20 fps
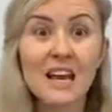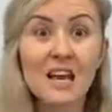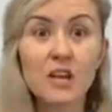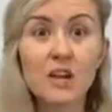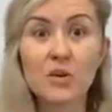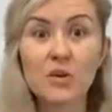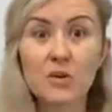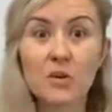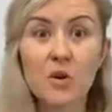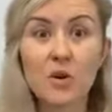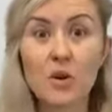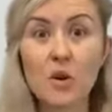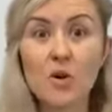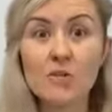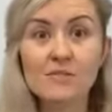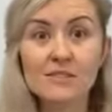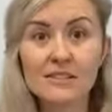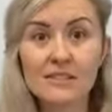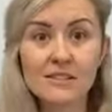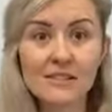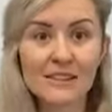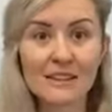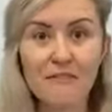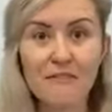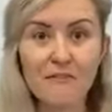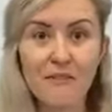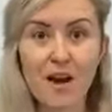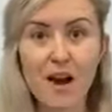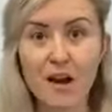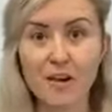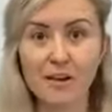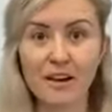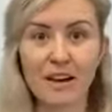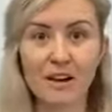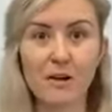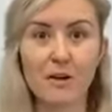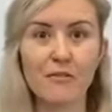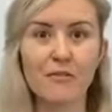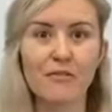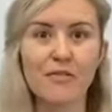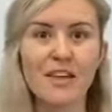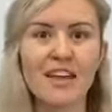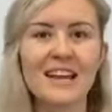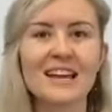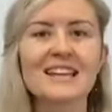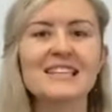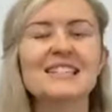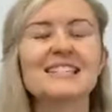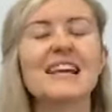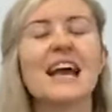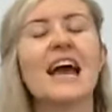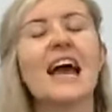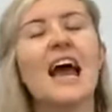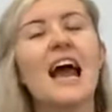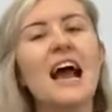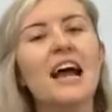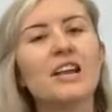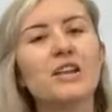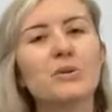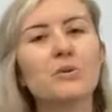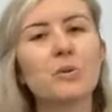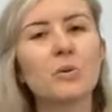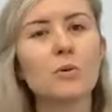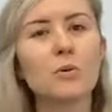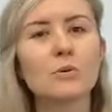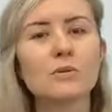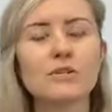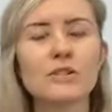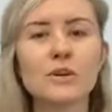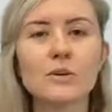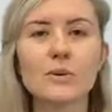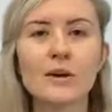you're not constantly firing off things, and you're also